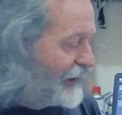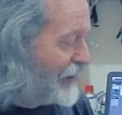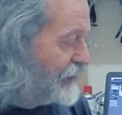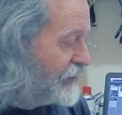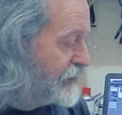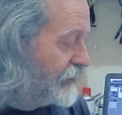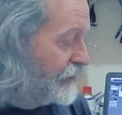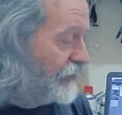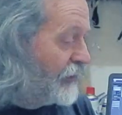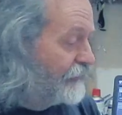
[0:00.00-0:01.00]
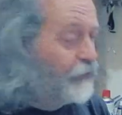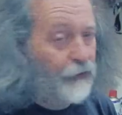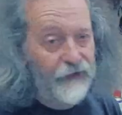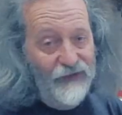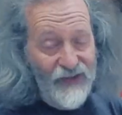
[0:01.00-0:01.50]
And of
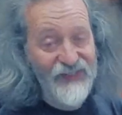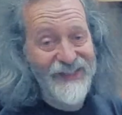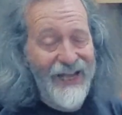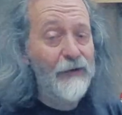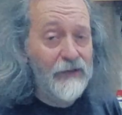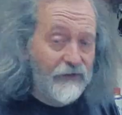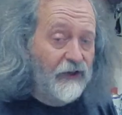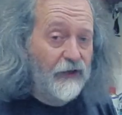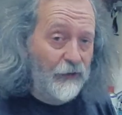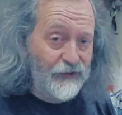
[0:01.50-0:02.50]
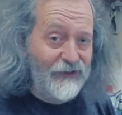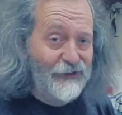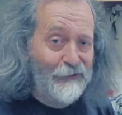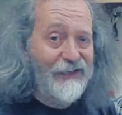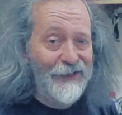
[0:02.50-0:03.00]
course, the sound of the chords is
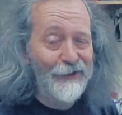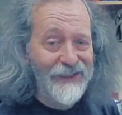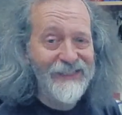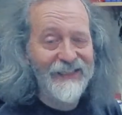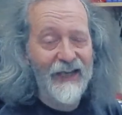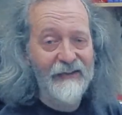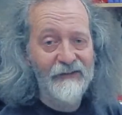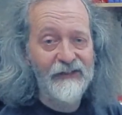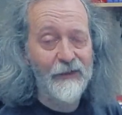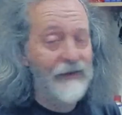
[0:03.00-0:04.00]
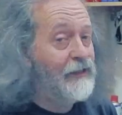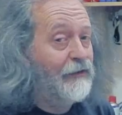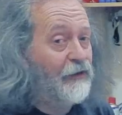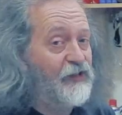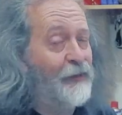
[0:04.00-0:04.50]
a really good indicator as to whether you
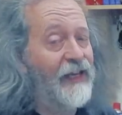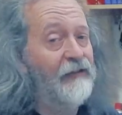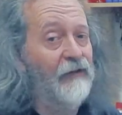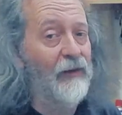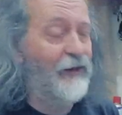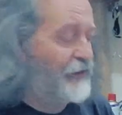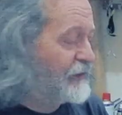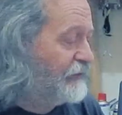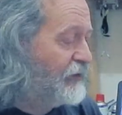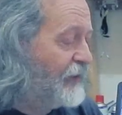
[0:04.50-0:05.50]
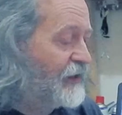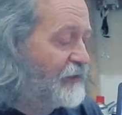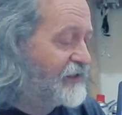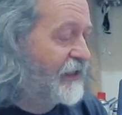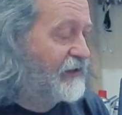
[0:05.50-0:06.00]
got the spelling right, because if you made a
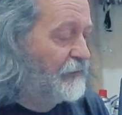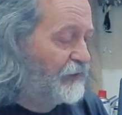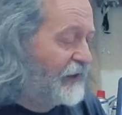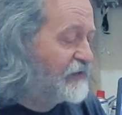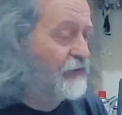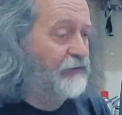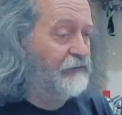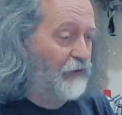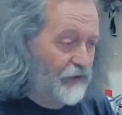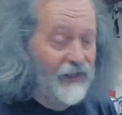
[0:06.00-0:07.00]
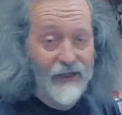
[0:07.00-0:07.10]
mistake and played something wrong,